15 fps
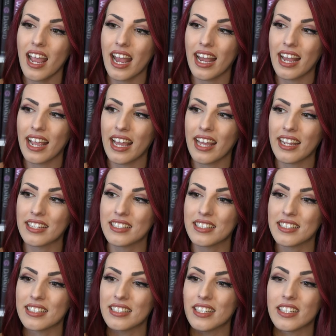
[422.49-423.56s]

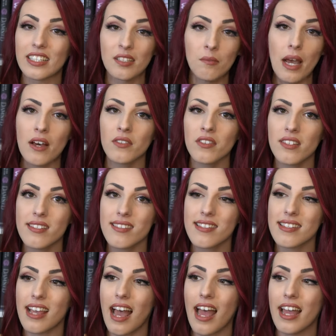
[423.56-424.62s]
And they're in the
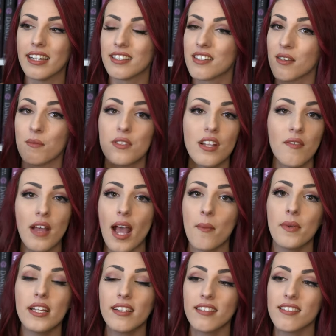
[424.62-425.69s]
mountains and some stuff
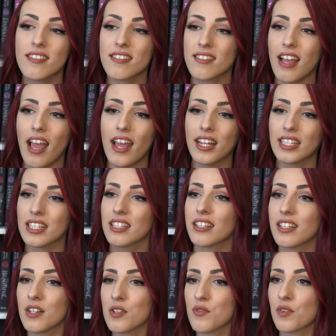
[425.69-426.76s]
happens and
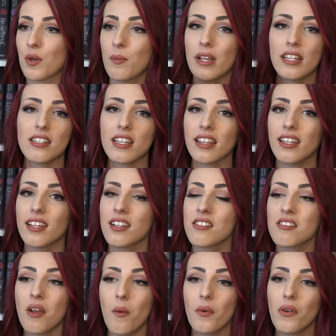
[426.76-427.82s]
there's romantic
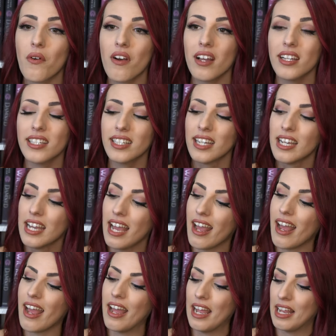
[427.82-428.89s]
things going on
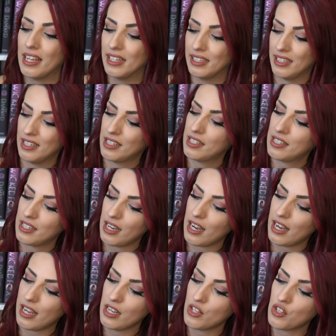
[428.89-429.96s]
and
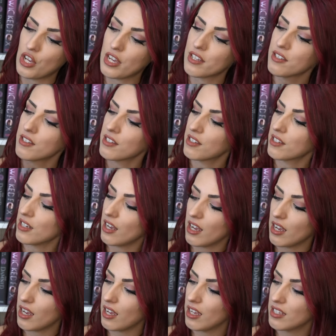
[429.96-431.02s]
it just
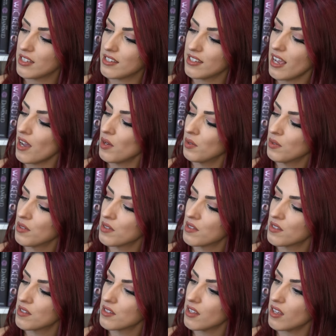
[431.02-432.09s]

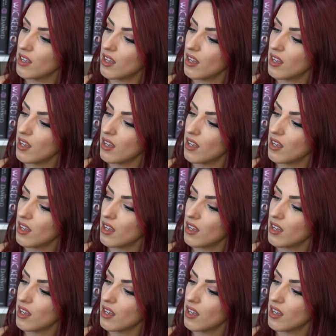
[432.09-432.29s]
sounds